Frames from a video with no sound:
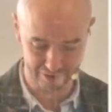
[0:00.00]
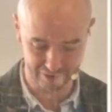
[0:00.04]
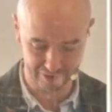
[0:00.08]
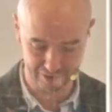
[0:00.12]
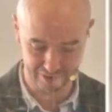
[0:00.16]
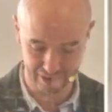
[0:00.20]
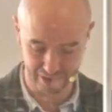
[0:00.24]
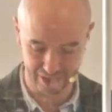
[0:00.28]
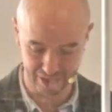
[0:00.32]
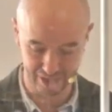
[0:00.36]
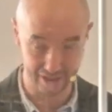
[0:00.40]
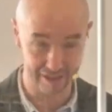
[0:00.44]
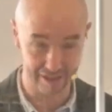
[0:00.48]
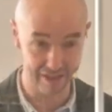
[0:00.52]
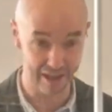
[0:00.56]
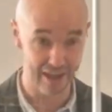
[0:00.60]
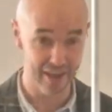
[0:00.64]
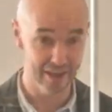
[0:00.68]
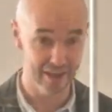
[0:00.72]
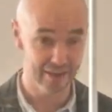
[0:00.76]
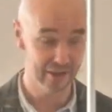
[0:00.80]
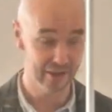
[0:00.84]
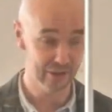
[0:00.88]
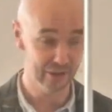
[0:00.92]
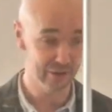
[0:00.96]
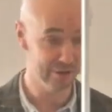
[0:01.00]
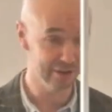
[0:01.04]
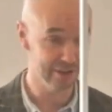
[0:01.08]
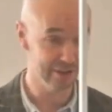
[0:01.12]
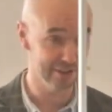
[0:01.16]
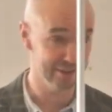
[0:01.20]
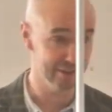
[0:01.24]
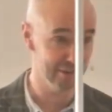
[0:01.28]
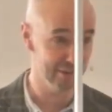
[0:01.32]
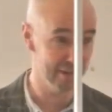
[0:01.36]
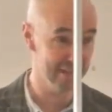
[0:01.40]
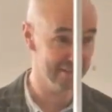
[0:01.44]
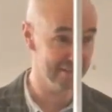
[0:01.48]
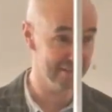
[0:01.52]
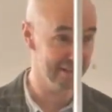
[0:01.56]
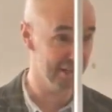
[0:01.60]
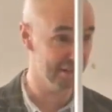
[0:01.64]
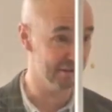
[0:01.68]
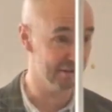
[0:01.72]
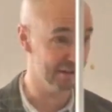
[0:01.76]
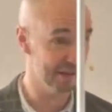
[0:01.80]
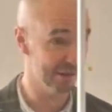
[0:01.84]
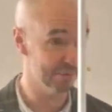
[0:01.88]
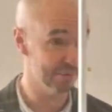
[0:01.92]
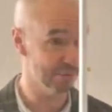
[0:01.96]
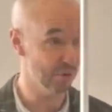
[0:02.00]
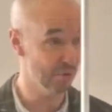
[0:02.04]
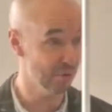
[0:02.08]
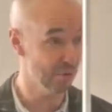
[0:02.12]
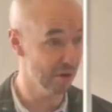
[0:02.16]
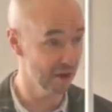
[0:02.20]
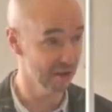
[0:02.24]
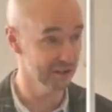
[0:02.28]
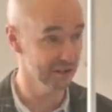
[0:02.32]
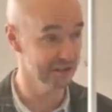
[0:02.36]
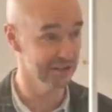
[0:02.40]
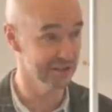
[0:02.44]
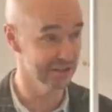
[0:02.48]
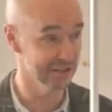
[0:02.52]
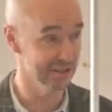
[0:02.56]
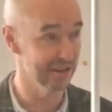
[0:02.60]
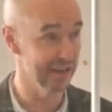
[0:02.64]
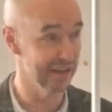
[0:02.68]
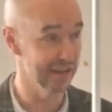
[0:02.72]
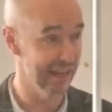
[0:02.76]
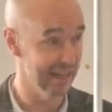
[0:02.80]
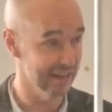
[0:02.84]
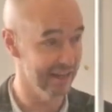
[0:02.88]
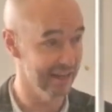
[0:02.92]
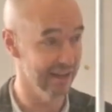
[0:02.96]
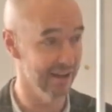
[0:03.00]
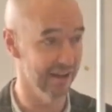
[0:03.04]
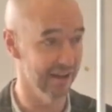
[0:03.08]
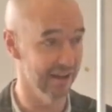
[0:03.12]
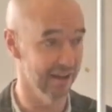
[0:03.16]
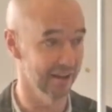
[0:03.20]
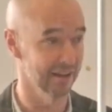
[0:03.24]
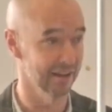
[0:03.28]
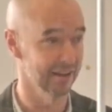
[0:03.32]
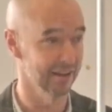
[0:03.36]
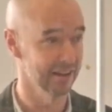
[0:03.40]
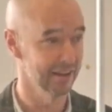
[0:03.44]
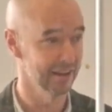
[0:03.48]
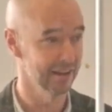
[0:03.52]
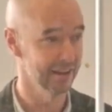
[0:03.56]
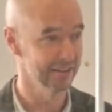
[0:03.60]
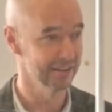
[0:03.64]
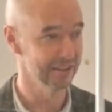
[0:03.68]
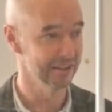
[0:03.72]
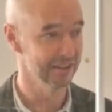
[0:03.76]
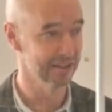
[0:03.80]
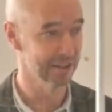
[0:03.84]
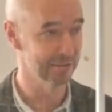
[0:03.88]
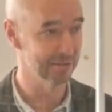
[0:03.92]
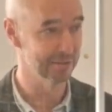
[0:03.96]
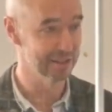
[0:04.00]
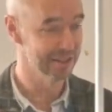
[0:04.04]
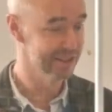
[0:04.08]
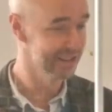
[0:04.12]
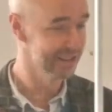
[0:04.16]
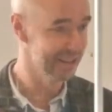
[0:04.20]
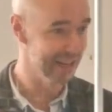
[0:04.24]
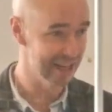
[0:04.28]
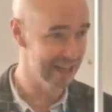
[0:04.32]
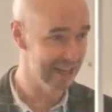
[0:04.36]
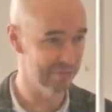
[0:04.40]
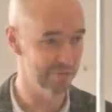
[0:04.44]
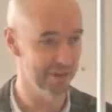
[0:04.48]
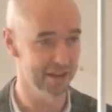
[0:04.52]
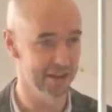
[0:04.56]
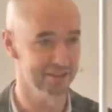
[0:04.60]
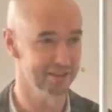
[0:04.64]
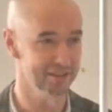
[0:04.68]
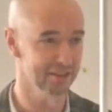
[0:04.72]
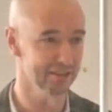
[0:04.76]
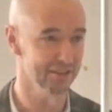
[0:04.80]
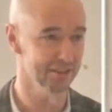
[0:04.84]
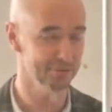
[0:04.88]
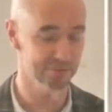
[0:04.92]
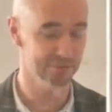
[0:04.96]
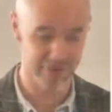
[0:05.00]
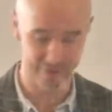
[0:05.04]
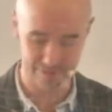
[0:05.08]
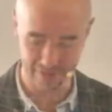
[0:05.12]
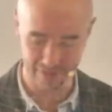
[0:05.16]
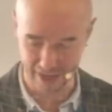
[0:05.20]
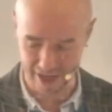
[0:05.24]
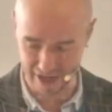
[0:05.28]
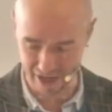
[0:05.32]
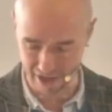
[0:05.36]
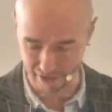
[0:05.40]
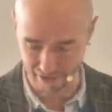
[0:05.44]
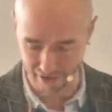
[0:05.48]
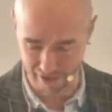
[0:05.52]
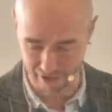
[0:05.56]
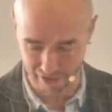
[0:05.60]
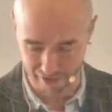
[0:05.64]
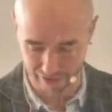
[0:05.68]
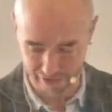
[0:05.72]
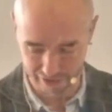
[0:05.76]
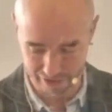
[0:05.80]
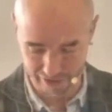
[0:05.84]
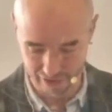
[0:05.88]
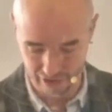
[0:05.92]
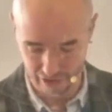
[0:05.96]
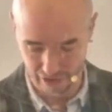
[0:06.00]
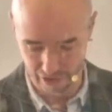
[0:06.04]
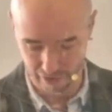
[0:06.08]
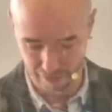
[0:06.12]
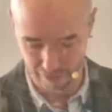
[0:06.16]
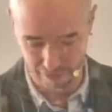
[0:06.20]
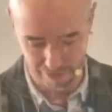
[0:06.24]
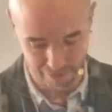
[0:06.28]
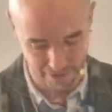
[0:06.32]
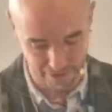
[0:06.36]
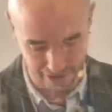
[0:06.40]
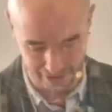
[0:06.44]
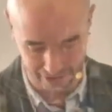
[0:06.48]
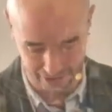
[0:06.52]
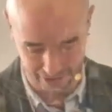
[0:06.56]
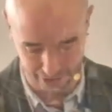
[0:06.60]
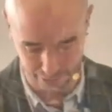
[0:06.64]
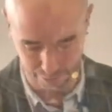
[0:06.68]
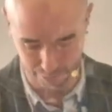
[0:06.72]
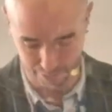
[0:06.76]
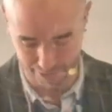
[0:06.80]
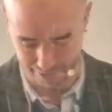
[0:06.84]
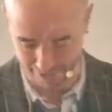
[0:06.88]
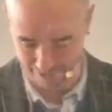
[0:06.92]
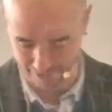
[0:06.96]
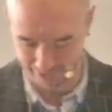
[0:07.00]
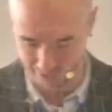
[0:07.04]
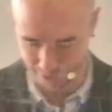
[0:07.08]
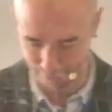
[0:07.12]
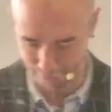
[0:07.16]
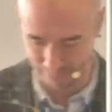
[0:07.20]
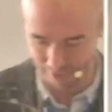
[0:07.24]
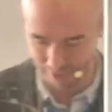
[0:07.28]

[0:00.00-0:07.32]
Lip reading: And the Lord still has an incredible work to do in her. She's going to be celebrated as one of the heroes of faith by the time we get to